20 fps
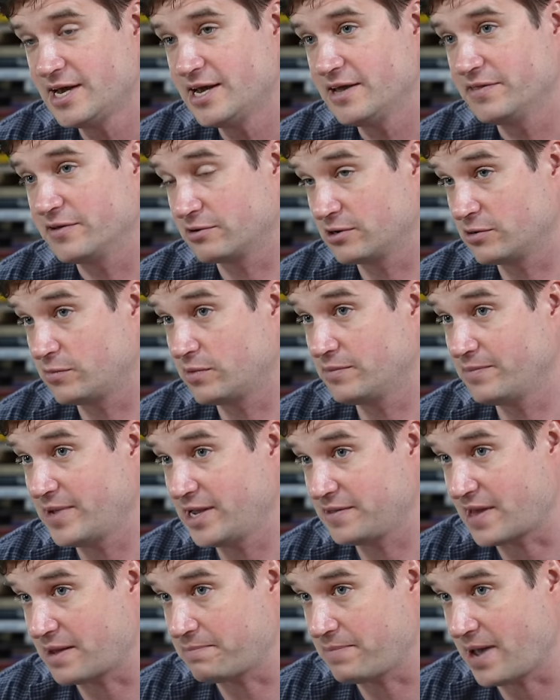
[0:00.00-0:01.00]
they're going to want to
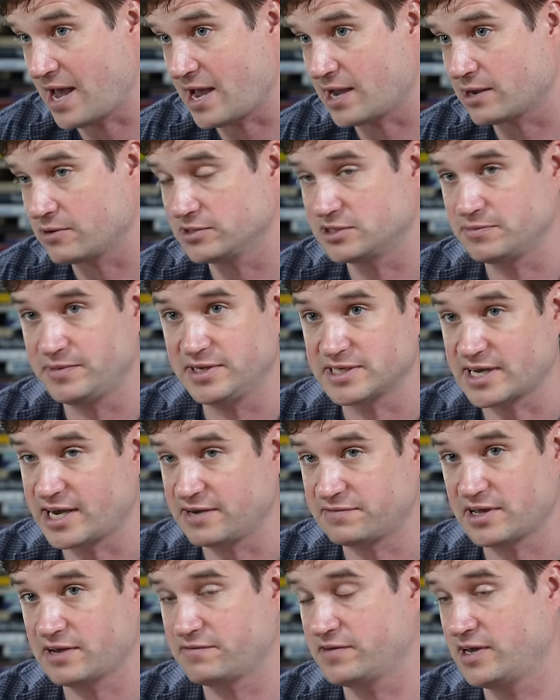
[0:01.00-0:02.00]
make that back, which yeah. means I
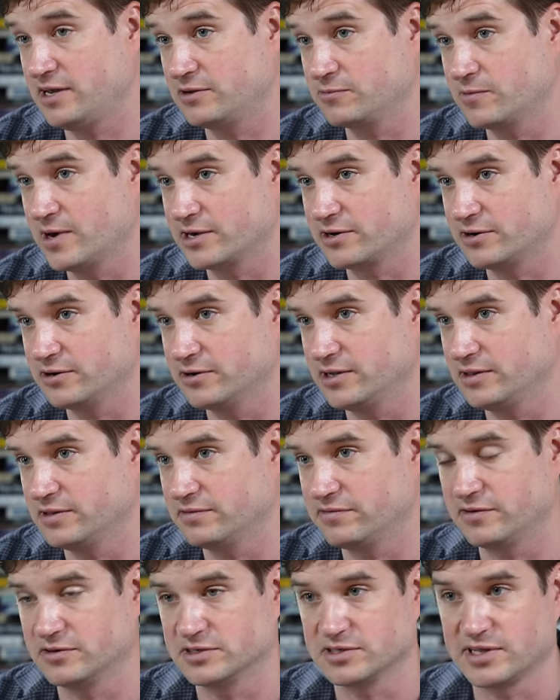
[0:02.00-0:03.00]
have to have a hit record in the
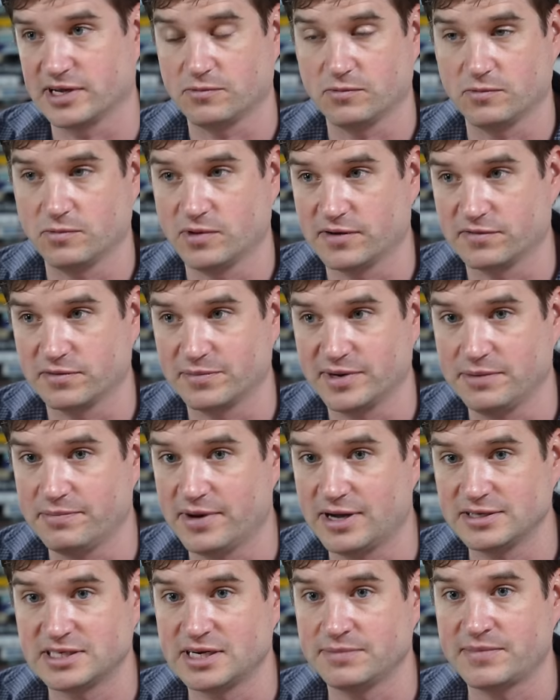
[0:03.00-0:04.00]
first like whatever many
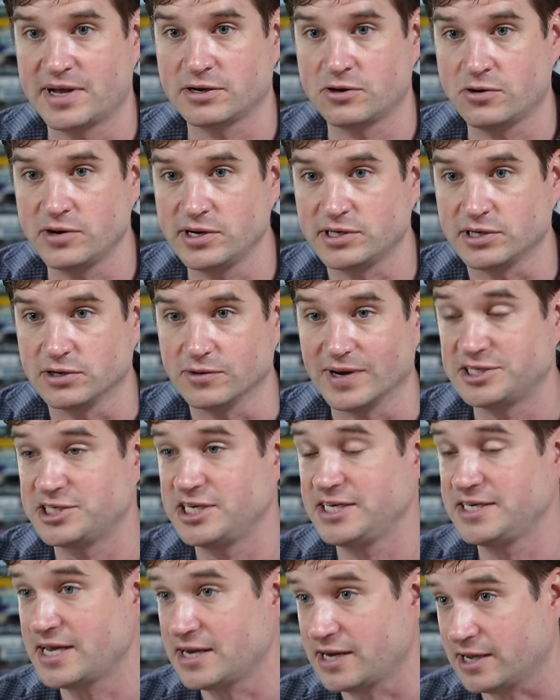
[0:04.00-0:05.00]
months, and I'm not going to. And
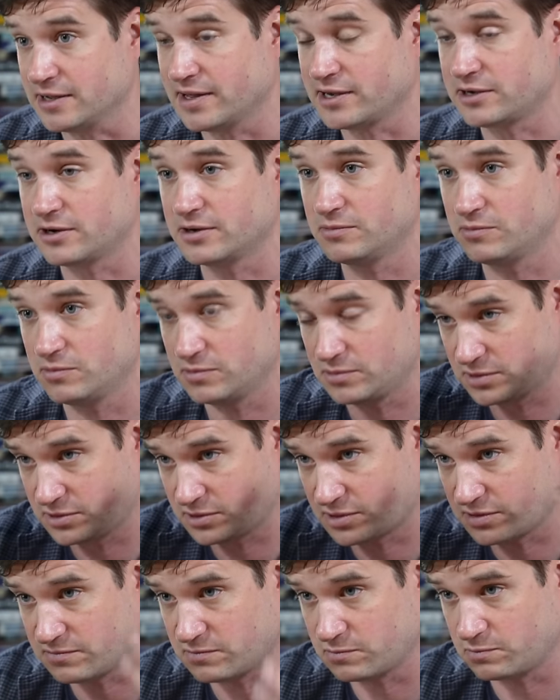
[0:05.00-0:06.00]
she didn't. Like uh,
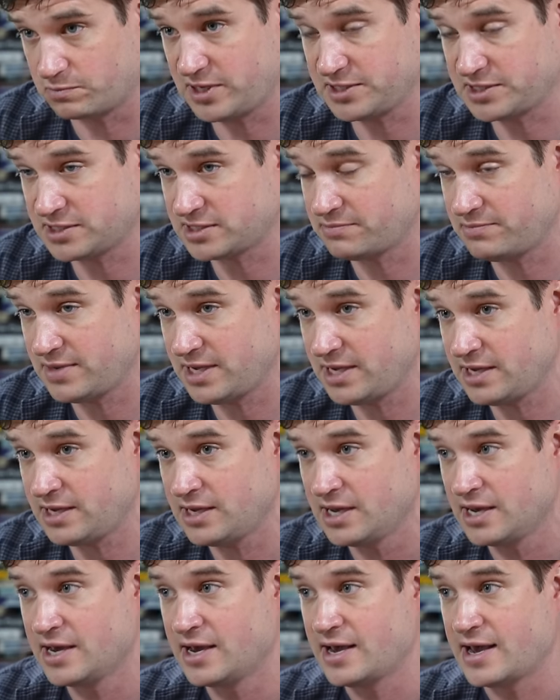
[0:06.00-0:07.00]
the pieces of me
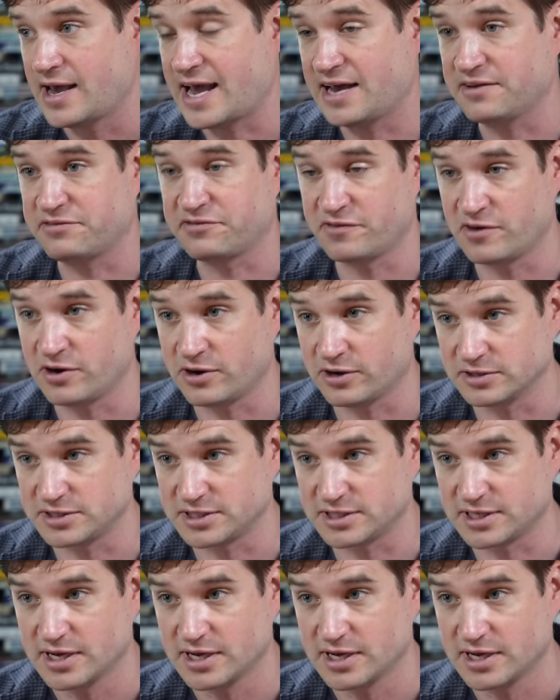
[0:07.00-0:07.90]
at first